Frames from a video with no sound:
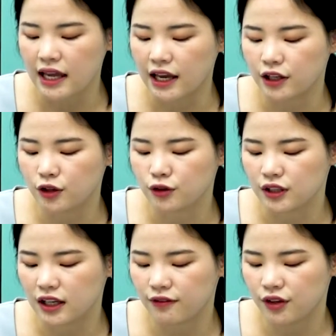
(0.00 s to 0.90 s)
it would
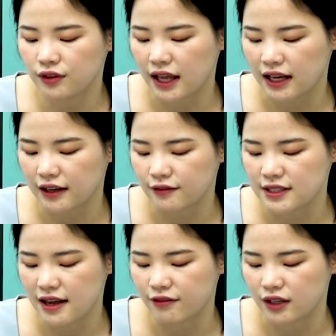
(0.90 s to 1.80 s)
give you negative
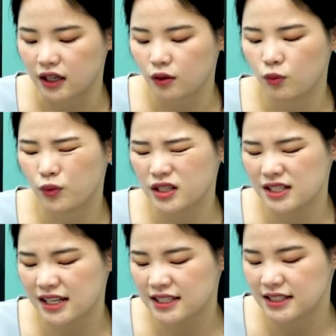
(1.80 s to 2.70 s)
70,
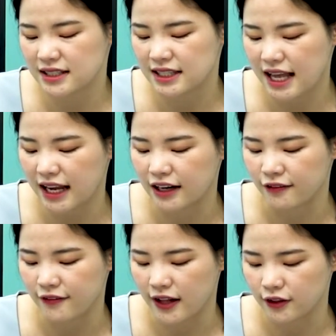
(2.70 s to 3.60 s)
which is
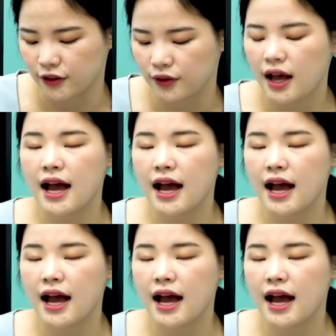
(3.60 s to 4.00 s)
negative value.